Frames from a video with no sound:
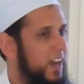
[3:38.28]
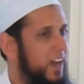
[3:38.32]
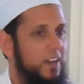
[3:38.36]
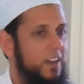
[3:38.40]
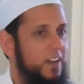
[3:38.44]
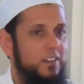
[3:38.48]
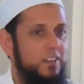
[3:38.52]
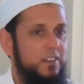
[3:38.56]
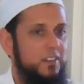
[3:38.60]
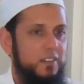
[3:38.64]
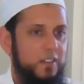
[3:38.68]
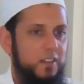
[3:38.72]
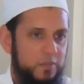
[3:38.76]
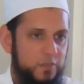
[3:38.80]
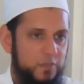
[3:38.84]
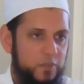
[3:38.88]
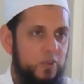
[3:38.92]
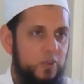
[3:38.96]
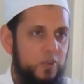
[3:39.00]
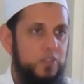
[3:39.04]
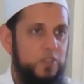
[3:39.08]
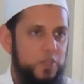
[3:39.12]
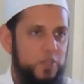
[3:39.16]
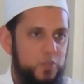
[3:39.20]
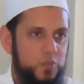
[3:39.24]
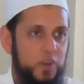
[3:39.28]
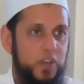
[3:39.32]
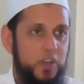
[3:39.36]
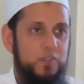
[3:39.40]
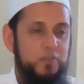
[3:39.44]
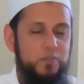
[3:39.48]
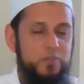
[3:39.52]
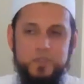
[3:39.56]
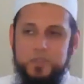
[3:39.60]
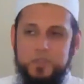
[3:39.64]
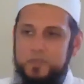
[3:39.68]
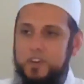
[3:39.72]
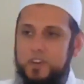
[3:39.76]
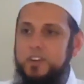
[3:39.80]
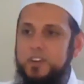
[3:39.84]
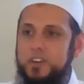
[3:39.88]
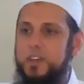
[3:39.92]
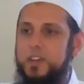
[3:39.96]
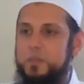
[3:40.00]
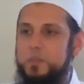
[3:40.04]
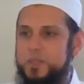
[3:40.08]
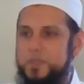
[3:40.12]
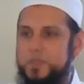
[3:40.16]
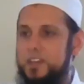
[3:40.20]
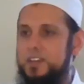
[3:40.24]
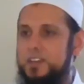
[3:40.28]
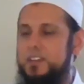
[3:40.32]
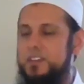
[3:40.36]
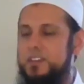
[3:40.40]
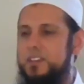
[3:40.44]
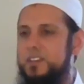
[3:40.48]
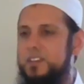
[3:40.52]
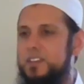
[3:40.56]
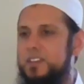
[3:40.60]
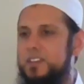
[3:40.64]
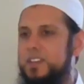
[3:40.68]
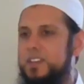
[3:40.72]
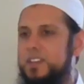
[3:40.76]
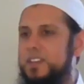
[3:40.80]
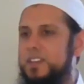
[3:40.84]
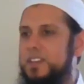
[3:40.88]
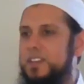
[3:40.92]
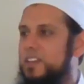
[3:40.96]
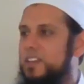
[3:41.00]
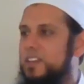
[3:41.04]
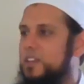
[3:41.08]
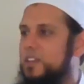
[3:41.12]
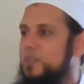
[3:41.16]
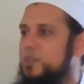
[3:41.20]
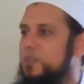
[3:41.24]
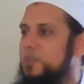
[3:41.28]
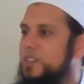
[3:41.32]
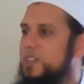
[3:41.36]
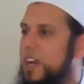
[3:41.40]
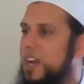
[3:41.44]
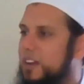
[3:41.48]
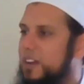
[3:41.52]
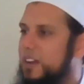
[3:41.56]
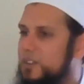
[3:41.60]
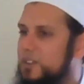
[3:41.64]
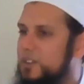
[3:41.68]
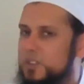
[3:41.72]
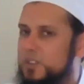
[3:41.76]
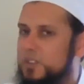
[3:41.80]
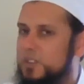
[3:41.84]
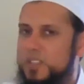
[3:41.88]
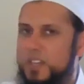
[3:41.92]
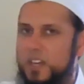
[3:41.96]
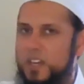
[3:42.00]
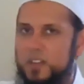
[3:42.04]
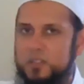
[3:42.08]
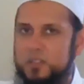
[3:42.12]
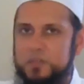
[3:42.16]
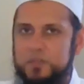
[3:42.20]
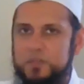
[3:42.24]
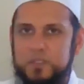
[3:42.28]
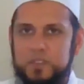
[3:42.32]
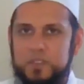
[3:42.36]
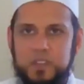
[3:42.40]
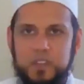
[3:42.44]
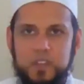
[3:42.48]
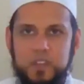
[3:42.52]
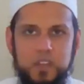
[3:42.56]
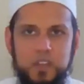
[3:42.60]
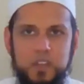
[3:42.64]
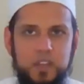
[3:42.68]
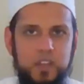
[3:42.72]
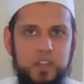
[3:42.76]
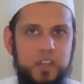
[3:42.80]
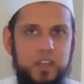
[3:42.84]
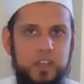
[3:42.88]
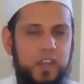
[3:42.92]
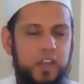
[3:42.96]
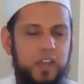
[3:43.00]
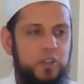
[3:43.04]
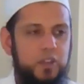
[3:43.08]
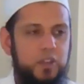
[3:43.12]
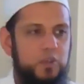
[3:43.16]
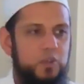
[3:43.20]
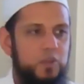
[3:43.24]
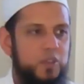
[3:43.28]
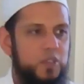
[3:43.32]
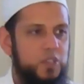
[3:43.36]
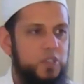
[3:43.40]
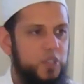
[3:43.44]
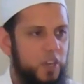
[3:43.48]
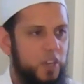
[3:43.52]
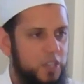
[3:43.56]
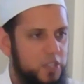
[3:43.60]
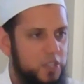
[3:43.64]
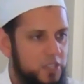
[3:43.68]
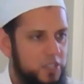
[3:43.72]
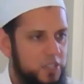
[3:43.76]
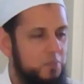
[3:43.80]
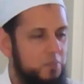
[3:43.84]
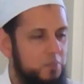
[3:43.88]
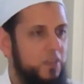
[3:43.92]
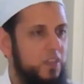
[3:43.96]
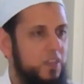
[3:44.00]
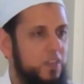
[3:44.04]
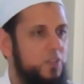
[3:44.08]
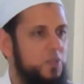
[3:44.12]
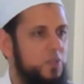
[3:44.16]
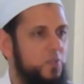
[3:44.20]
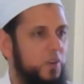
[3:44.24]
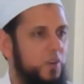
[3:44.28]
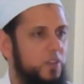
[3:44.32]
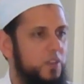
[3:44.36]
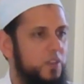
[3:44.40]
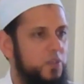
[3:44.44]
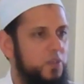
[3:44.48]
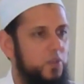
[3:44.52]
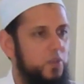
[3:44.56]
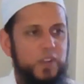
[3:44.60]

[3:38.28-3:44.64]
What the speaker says: And of course his wife was very upset that you tired yourself and you exhausted me as well.